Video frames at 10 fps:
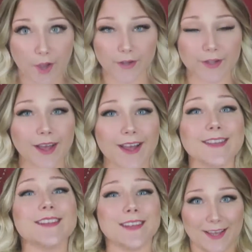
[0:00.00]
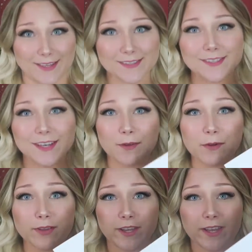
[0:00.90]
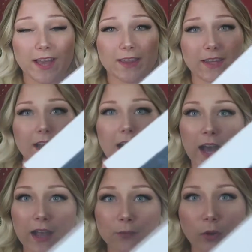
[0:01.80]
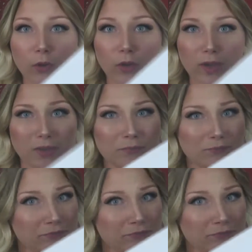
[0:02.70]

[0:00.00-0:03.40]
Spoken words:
Alright guys, yes, today we're looking at the iRoar